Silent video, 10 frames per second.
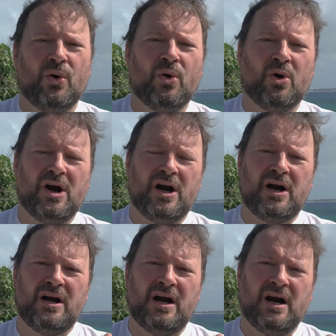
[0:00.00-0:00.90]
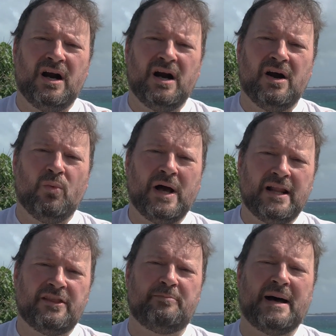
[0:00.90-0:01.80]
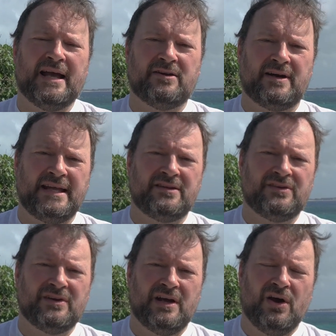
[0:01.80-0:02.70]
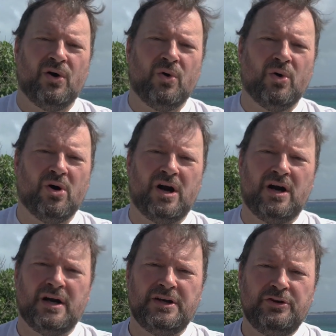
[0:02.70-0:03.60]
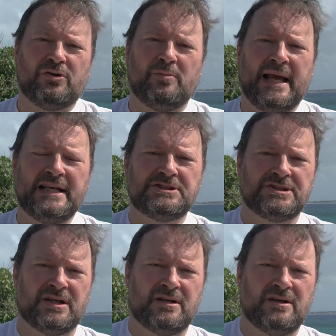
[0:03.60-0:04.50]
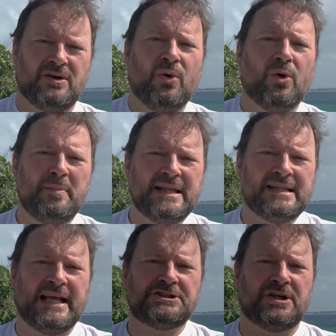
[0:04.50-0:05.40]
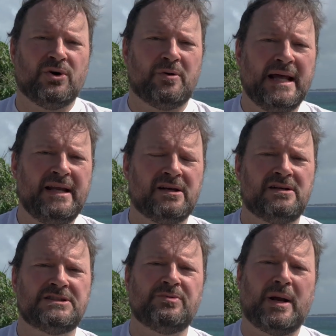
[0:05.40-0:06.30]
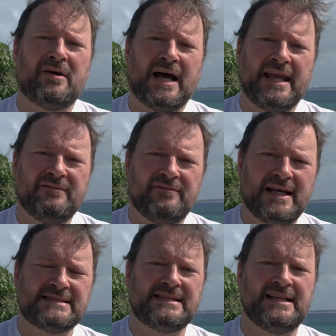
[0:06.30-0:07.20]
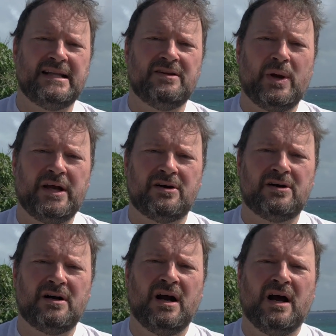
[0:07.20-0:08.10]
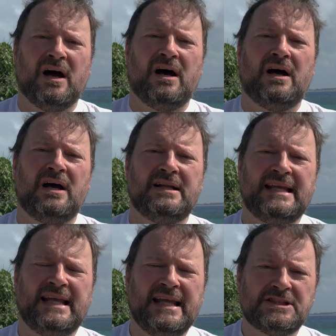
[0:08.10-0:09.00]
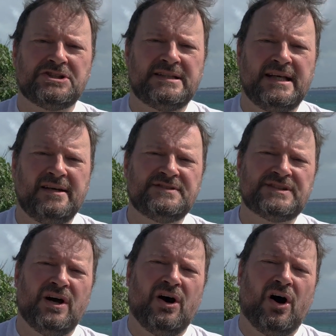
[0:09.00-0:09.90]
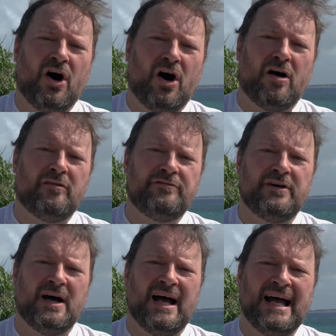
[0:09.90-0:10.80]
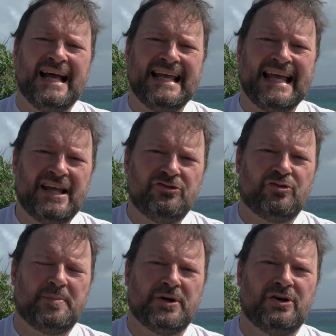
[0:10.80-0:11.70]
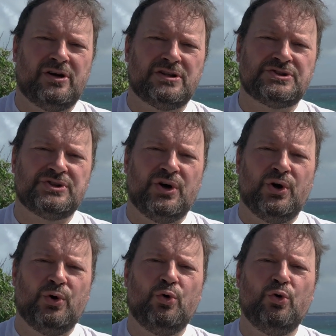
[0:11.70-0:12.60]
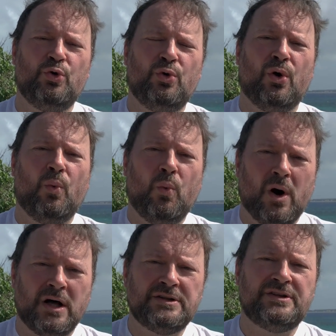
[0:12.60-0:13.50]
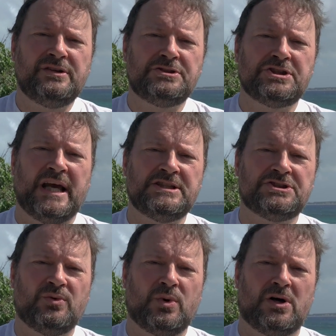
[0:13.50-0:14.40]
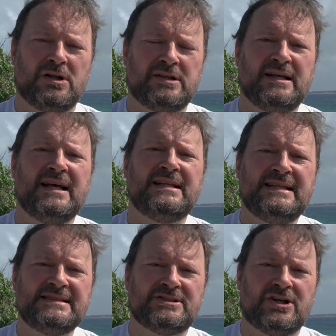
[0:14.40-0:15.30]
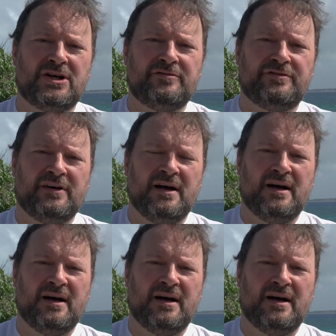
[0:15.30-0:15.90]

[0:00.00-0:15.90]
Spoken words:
or Wealth Migrate, or Neuromation, Orbit Nation, or many others where I invested and where the initiatives of entrepreneurs who want to change the world deserve